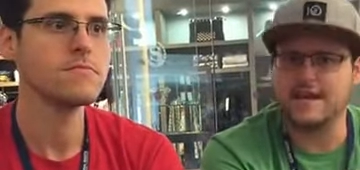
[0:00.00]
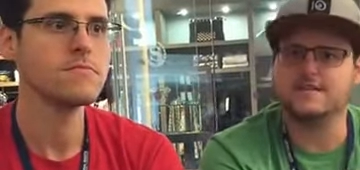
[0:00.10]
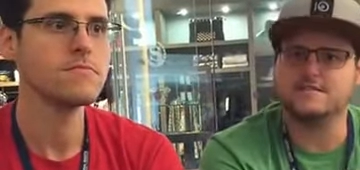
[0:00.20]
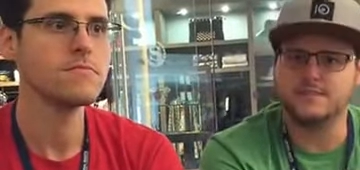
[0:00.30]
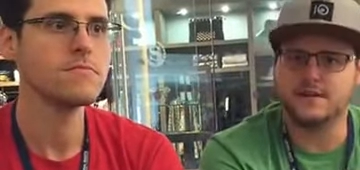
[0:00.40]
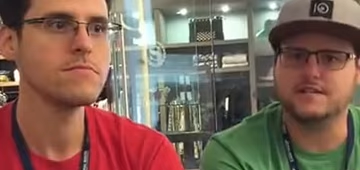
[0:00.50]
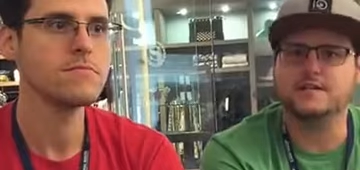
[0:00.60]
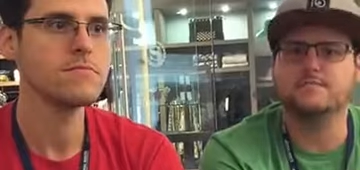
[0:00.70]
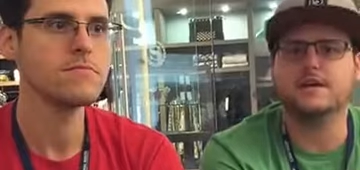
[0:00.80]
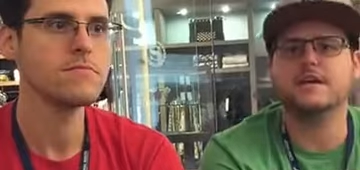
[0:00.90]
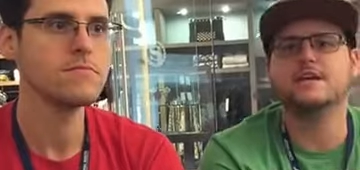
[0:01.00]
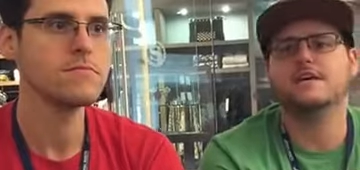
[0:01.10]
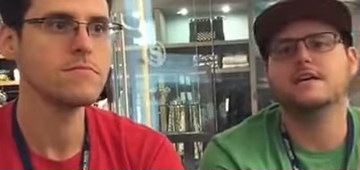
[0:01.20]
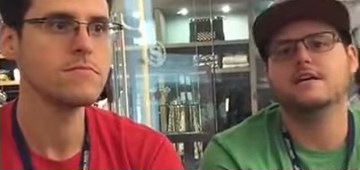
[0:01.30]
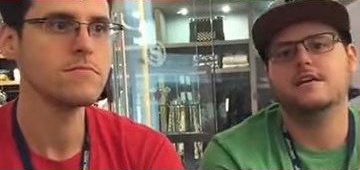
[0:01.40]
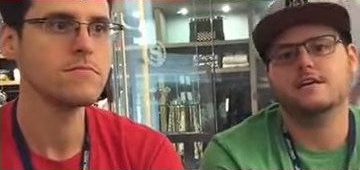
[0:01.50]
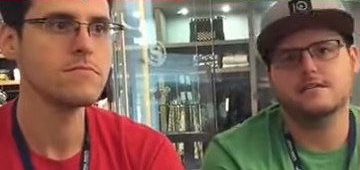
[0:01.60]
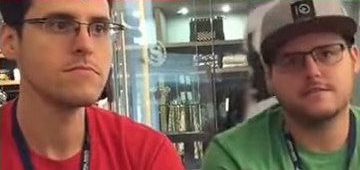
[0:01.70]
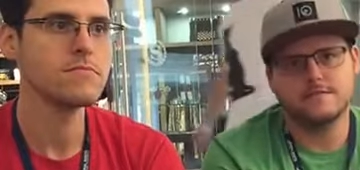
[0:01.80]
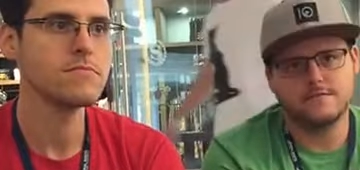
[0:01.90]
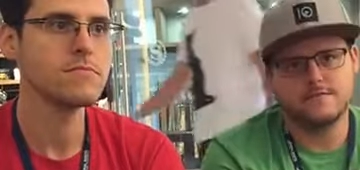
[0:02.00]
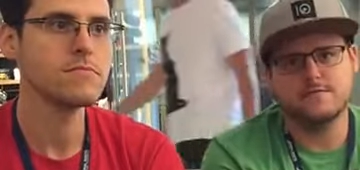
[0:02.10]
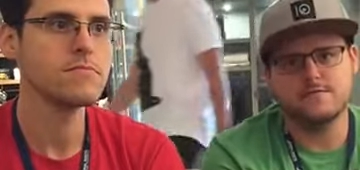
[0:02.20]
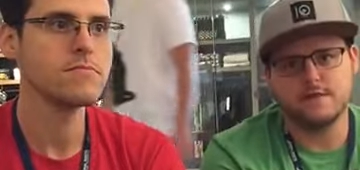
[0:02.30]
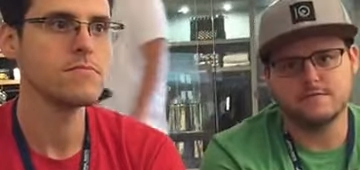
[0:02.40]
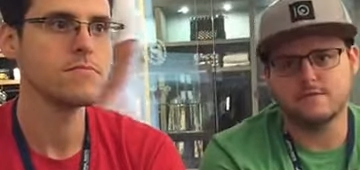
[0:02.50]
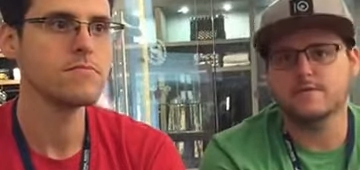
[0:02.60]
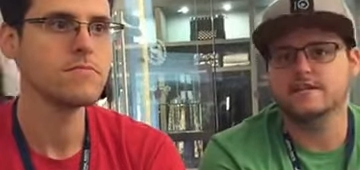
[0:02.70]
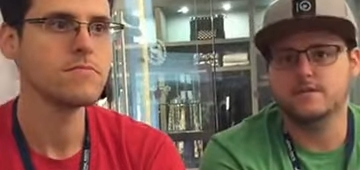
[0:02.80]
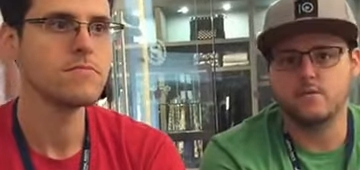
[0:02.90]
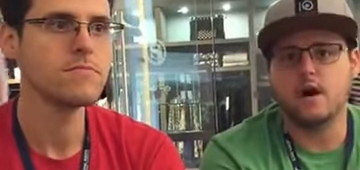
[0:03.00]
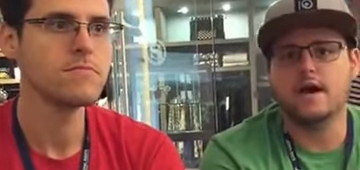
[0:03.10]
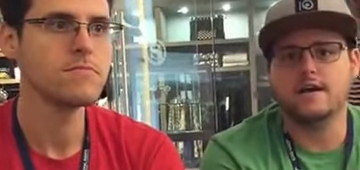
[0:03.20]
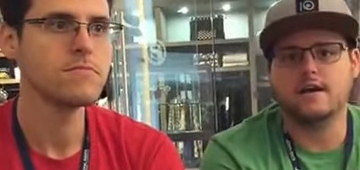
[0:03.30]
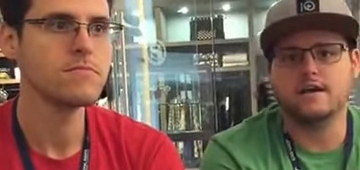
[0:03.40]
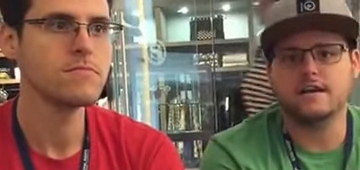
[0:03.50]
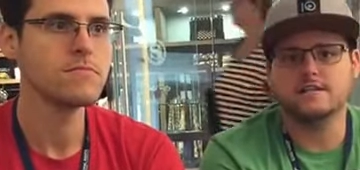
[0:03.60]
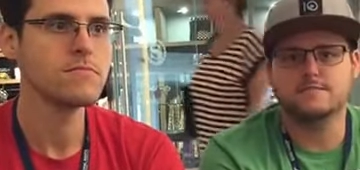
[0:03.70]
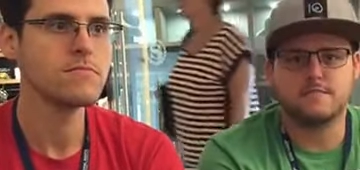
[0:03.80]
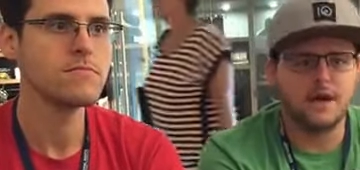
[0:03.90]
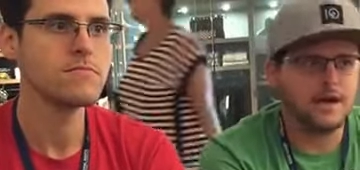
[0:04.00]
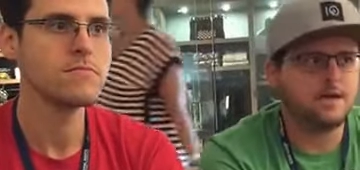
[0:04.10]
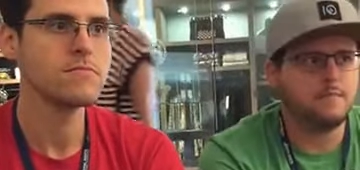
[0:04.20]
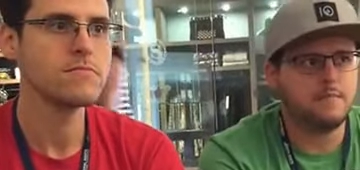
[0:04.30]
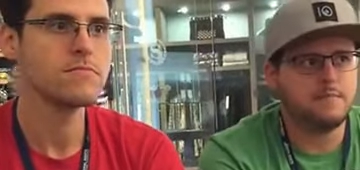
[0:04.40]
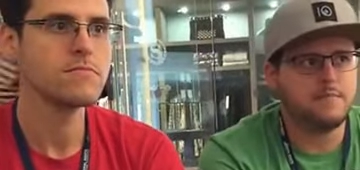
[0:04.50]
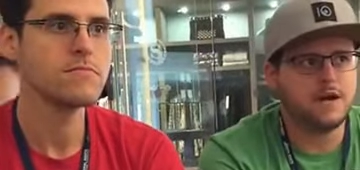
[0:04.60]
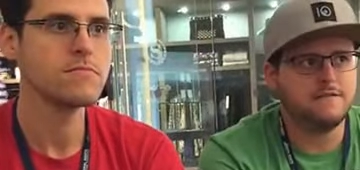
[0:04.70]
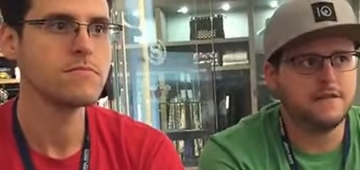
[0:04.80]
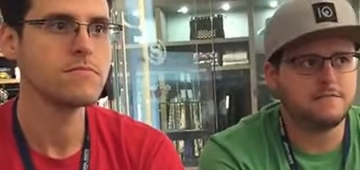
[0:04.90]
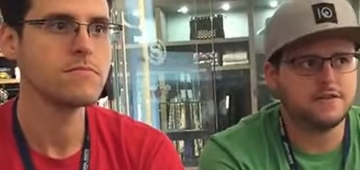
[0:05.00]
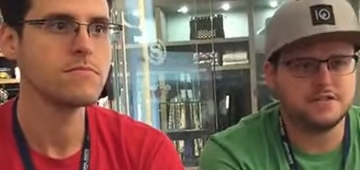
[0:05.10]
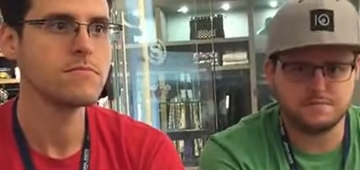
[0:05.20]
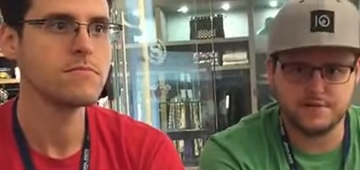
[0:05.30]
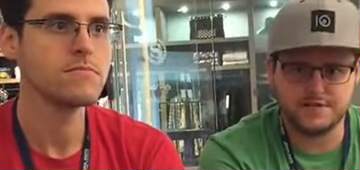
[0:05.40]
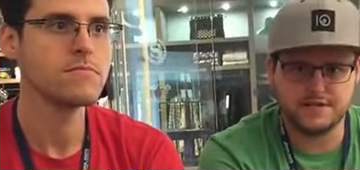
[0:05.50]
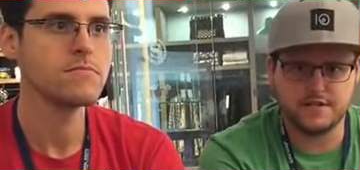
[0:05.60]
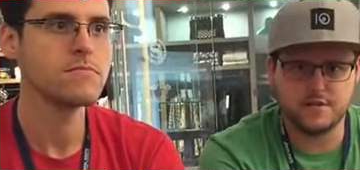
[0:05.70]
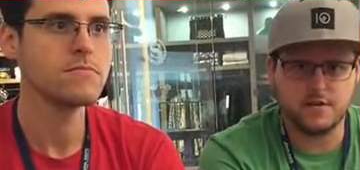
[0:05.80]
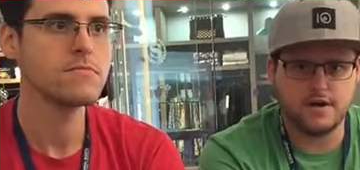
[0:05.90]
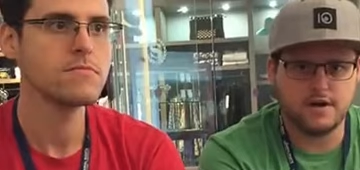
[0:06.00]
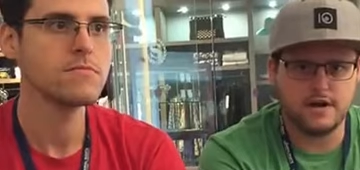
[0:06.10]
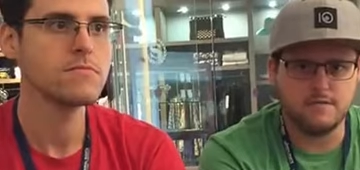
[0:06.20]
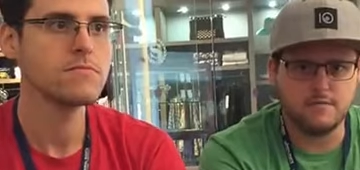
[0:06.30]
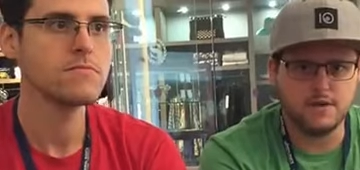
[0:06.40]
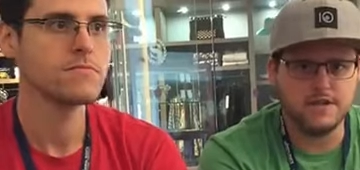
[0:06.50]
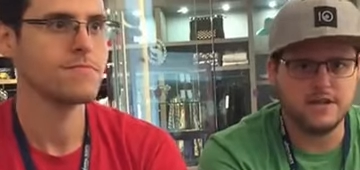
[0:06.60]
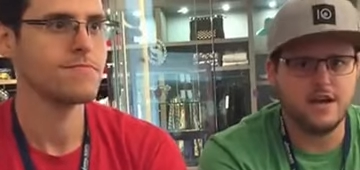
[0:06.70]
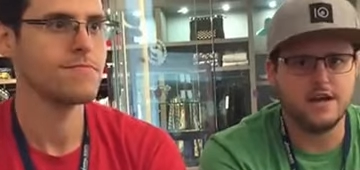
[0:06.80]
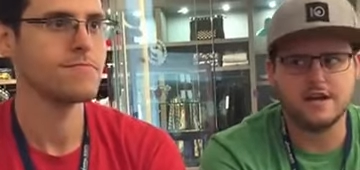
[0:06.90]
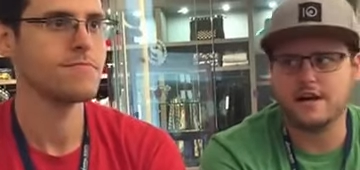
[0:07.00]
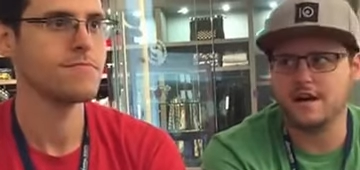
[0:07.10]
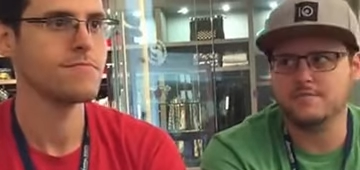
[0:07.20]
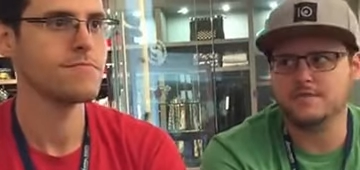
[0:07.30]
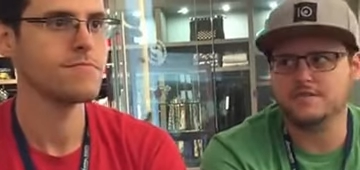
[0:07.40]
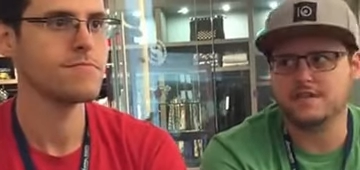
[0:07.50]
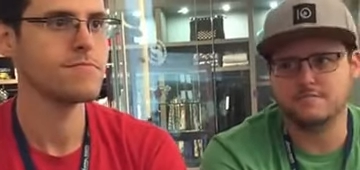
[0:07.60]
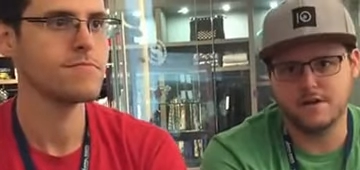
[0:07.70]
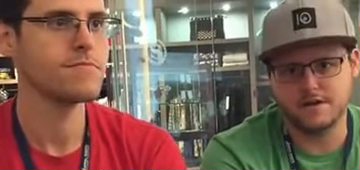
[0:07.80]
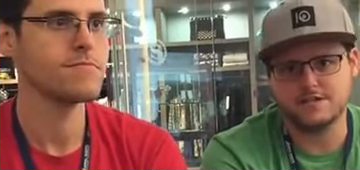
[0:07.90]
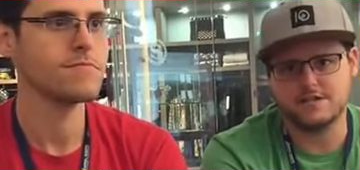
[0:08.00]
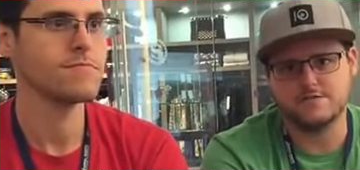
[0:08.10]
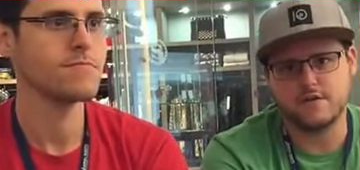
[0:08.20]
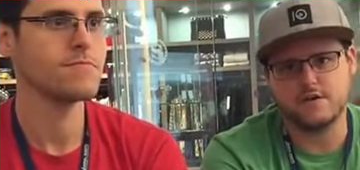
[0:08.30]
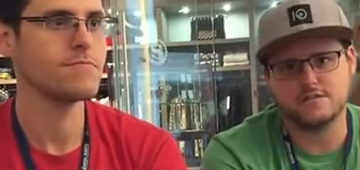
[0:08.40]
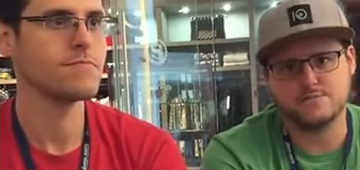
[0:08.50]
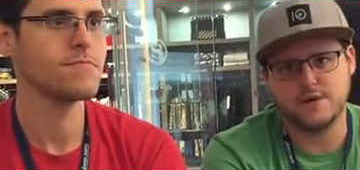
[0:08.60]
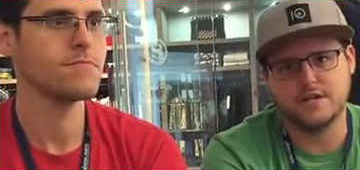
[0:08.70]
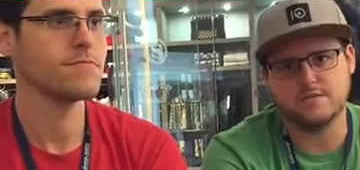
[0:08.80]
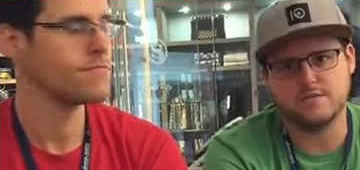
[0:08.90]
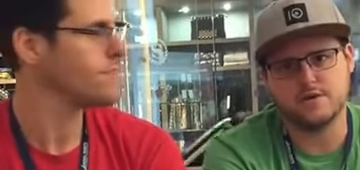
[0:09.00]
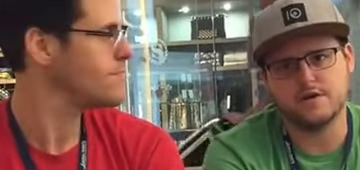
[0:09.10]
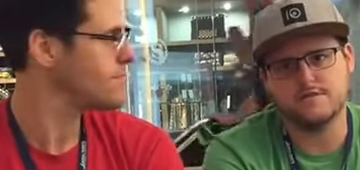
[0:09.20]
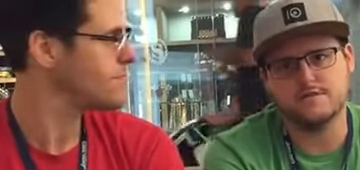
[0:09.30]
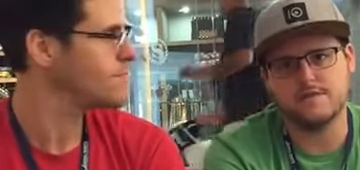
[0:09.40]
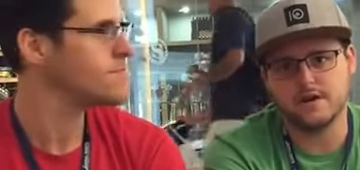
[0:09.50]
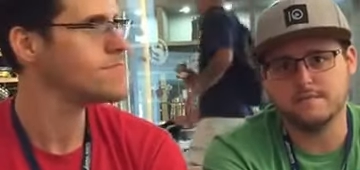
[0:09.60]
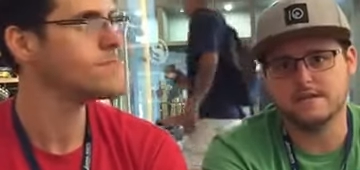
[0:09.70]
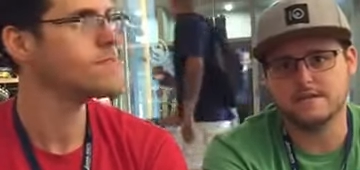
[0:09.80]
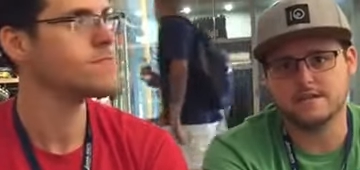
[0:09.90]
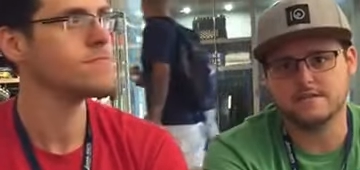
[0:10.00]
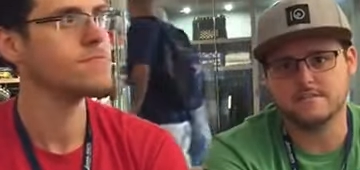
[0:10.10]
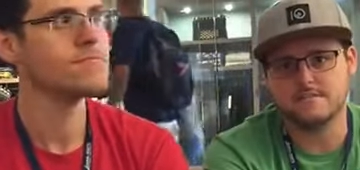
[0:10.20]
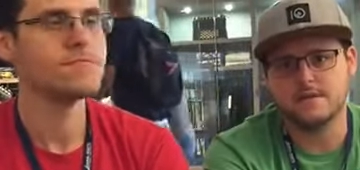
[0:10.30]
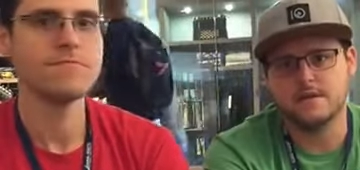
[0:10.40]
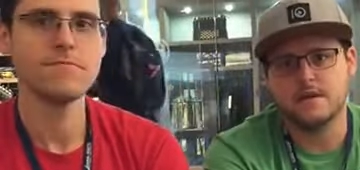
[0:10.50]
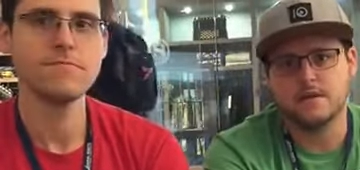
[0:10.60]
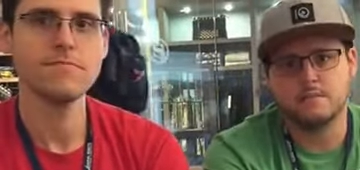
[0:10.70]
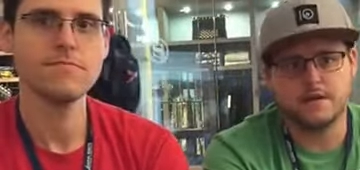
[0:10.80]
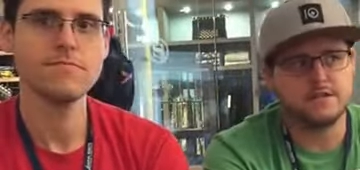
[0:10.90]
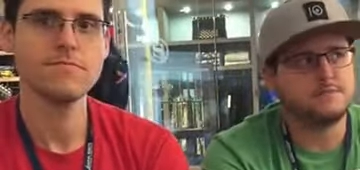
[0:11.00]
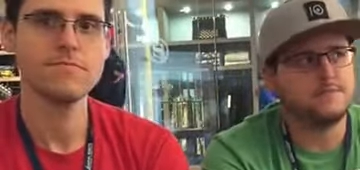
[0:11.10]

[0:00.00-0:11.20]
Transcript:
Speaker 1: Cowspiracy, big films that reach a wide audience. Right. My, my films are just preaching in the choir. I'm really not accomplishing much as far as spreading the word of environmentalism by just